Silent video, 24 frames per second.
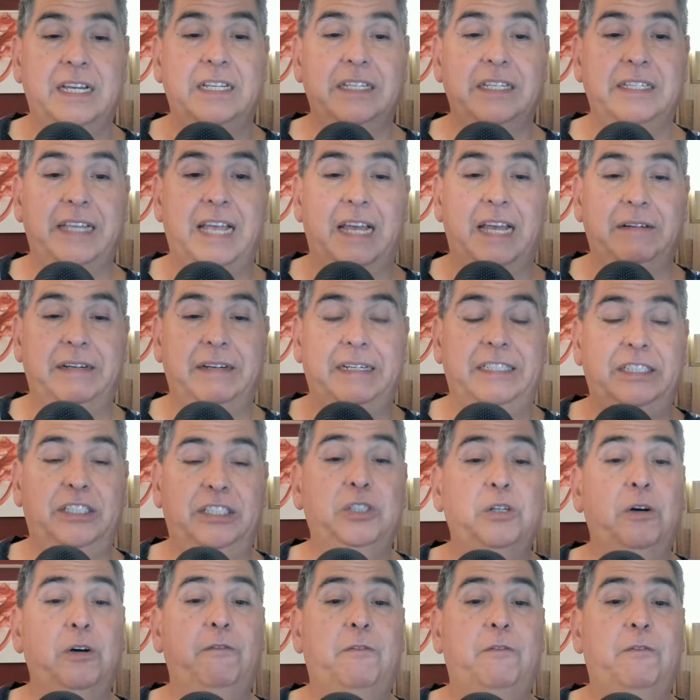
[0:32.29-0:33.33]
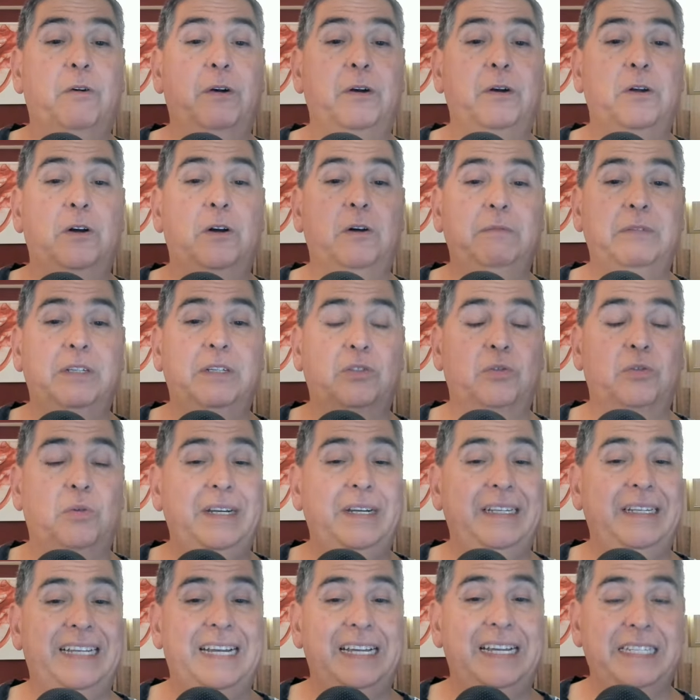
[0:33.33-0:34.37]
Seattle hitting 204 at home.
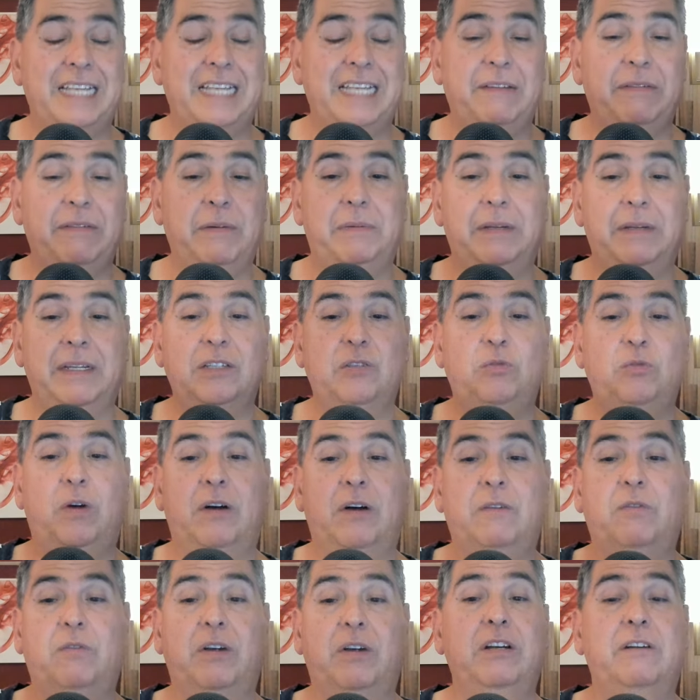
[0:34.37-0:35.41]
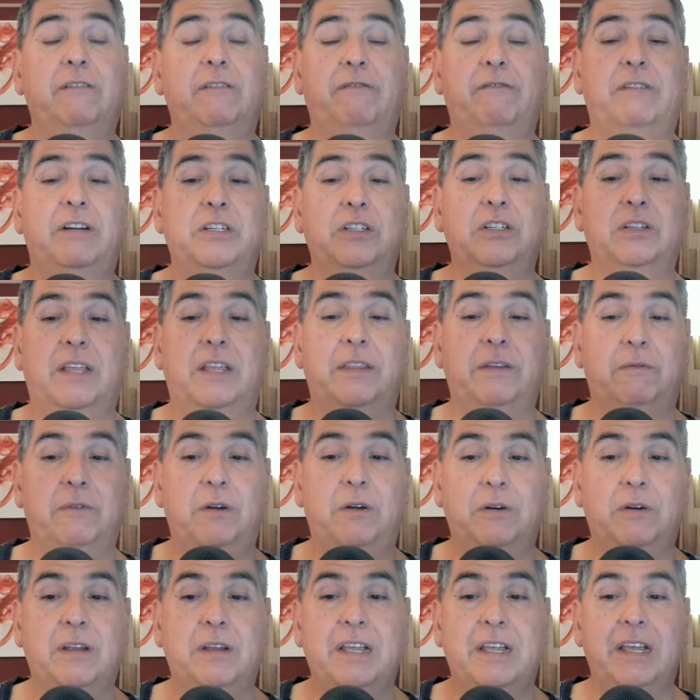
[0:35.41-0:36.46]
Detroit does have a plus 12 run differential on the
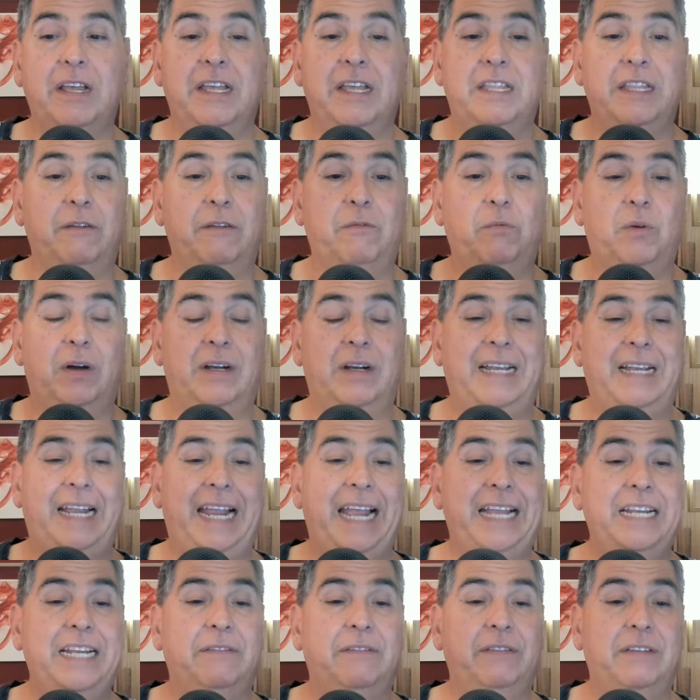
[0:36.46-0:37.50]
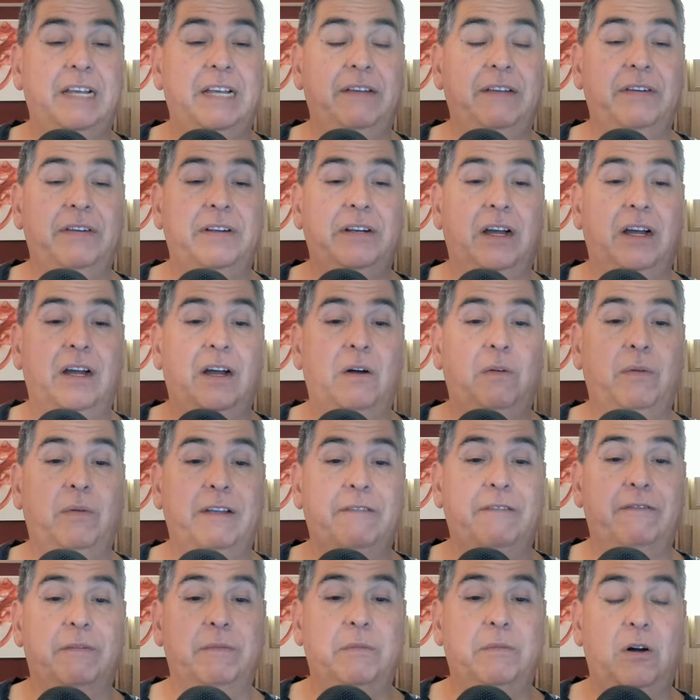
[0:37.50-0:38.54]
road. They've won 8 of 11
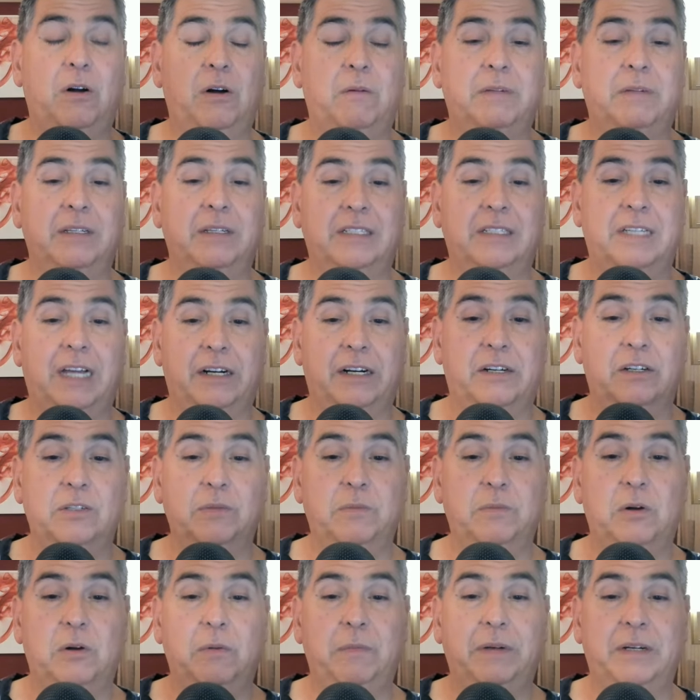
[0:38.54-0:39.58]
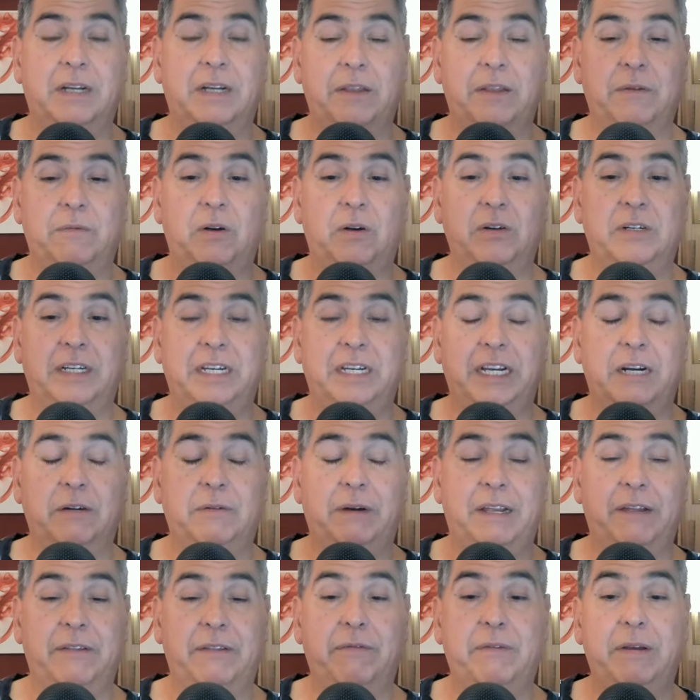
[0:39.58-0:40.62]
away from home. Tigers bullpen on the road, an
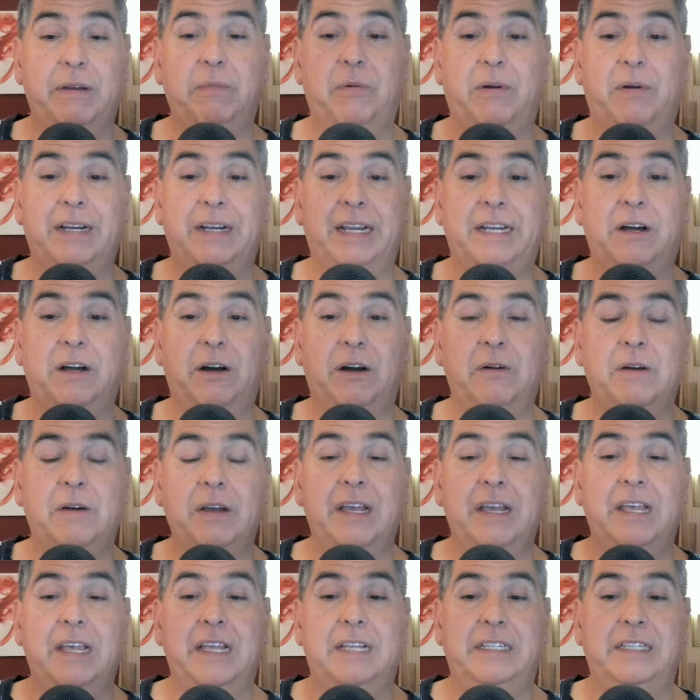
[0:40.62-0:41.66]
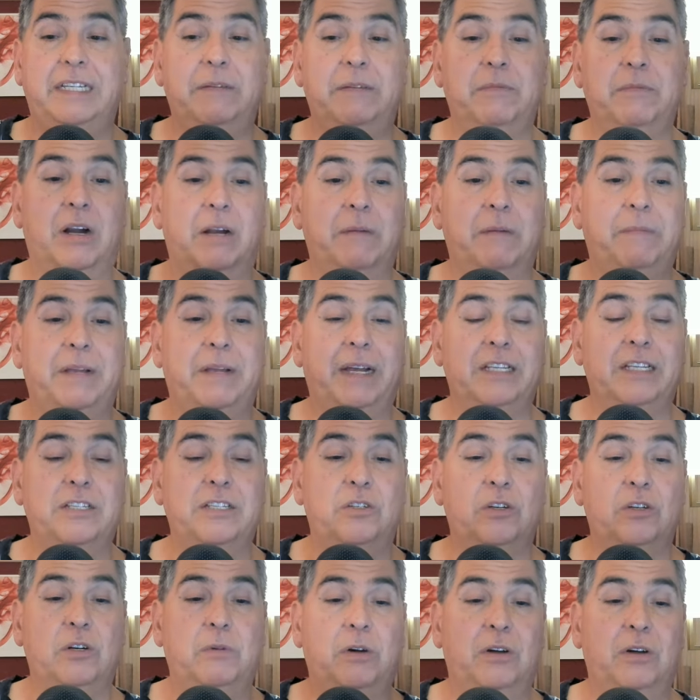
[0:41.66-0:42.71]
ERA of 3.80. Team Mark behind
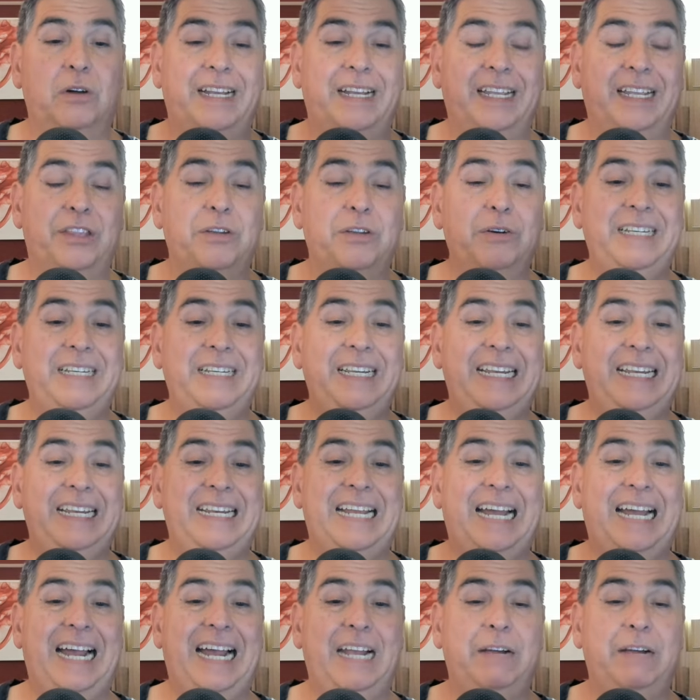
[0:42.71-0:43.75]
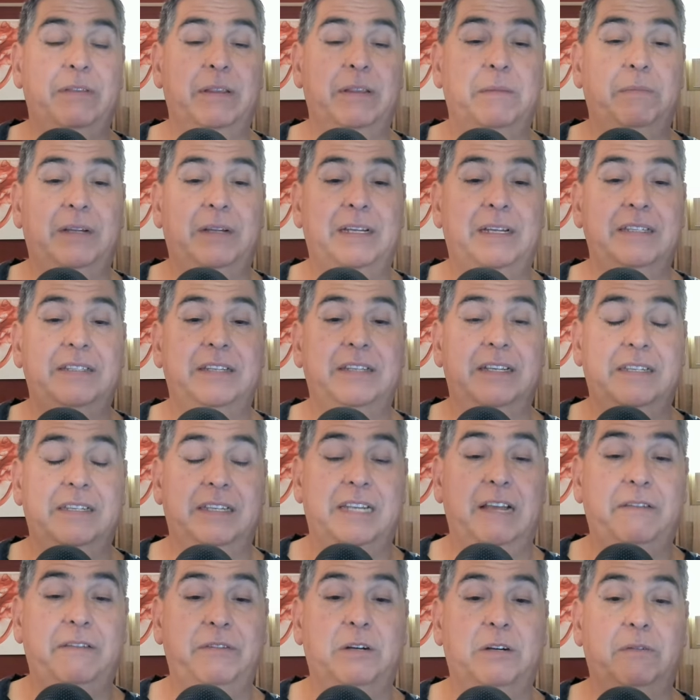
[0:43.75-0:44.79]
Skubal, 13-9 with a plus
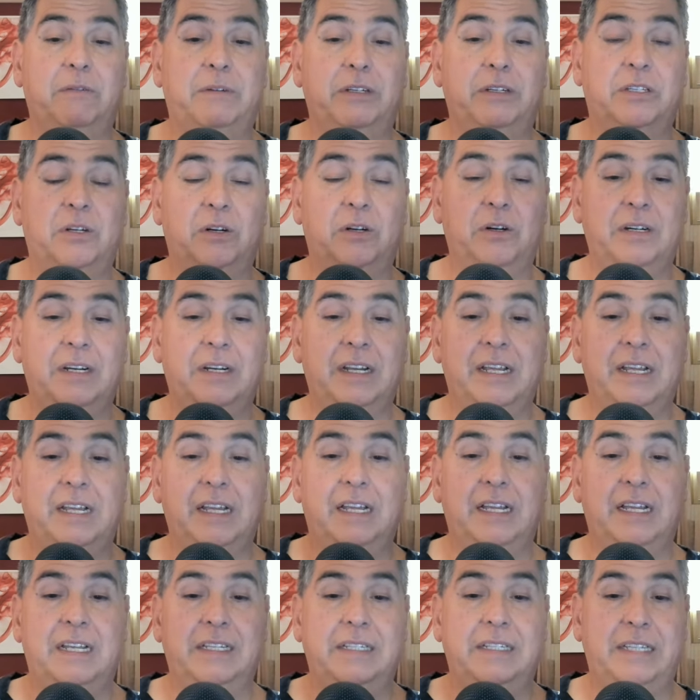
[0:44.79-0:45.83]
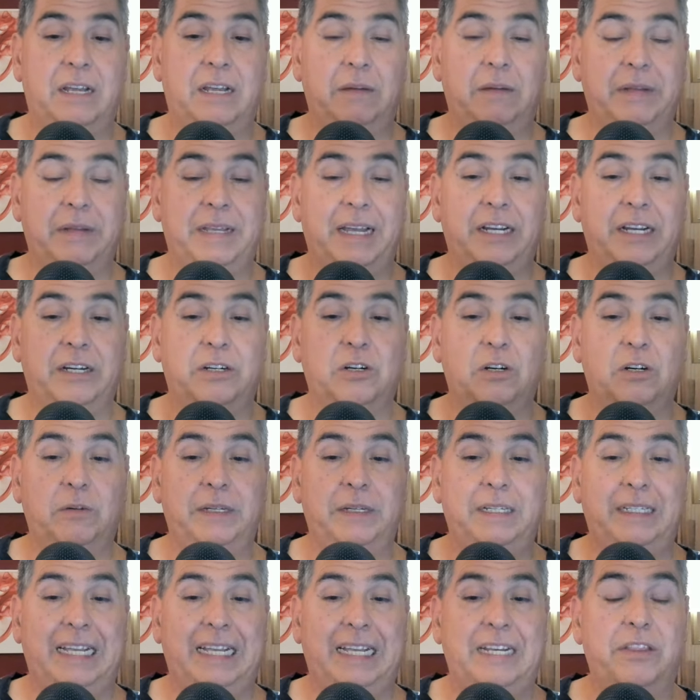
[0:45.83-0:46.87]
6.5 unit return. Seattle behind
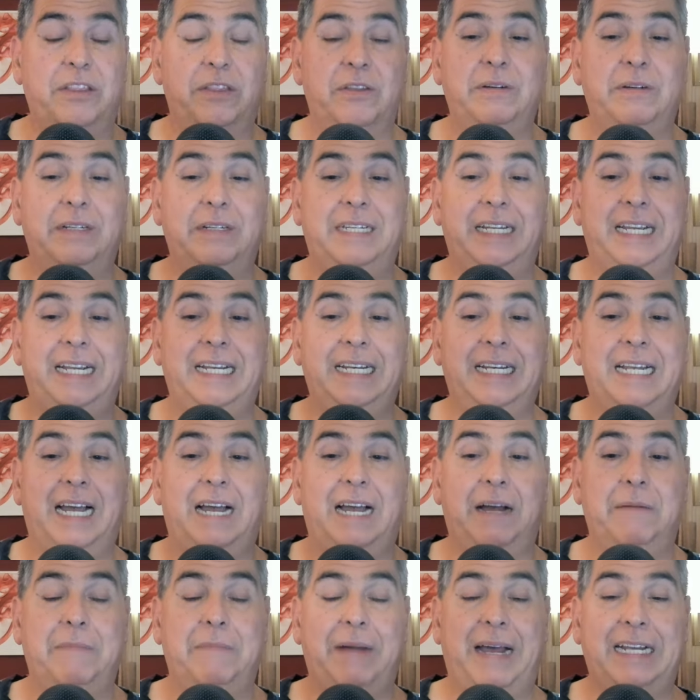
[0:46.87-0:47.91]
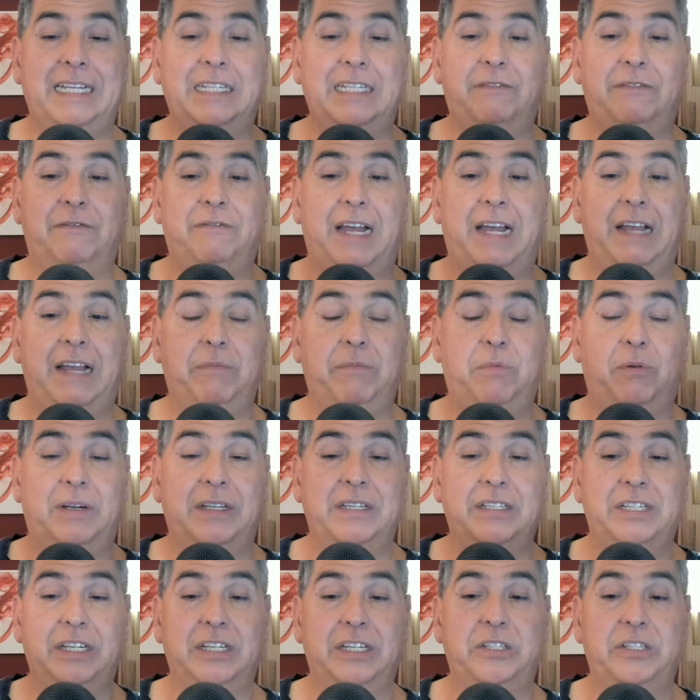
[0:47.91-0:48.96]
Kirby, 10 and 13, a minus
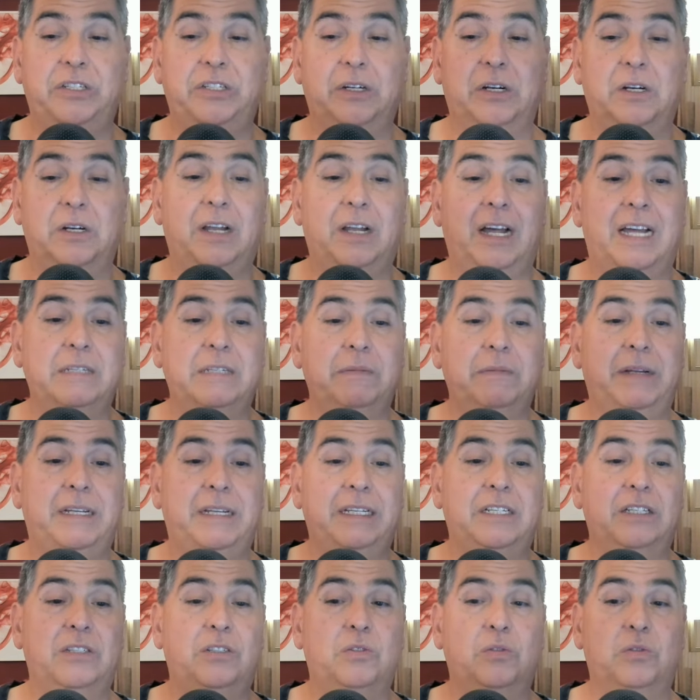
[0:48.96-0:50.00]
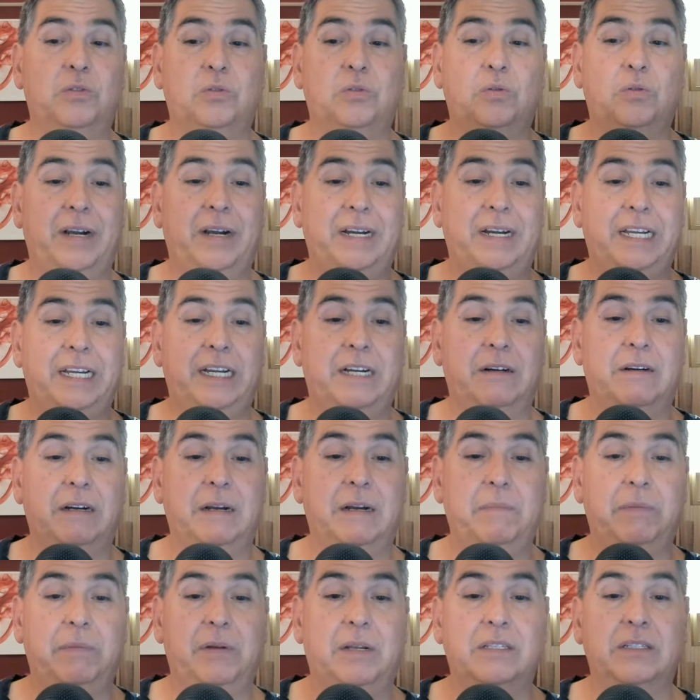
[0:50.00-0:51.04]
5.6 unit loss. Play Detroit here
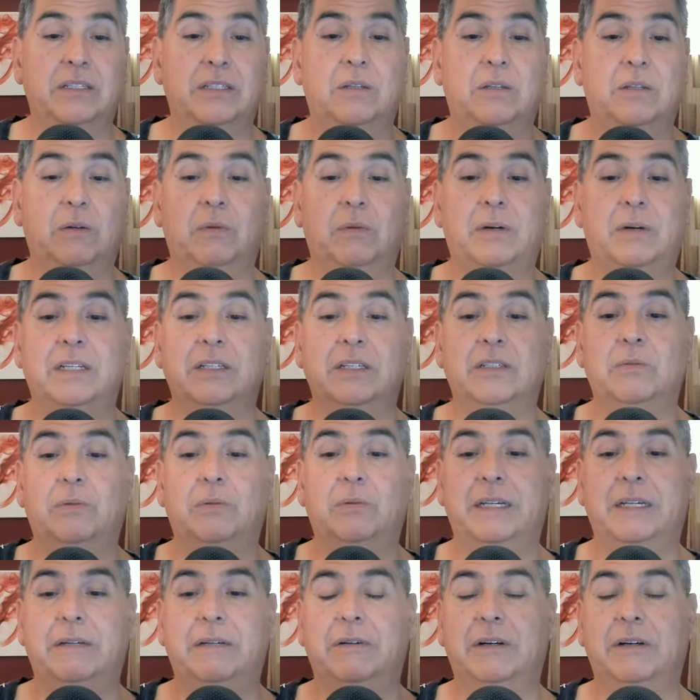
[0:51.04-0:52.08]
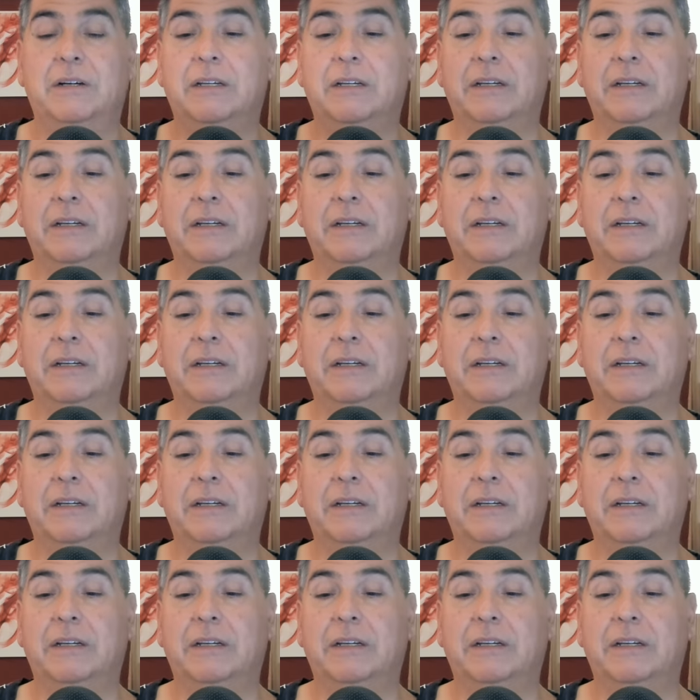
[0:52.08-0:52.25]
at plus the 121.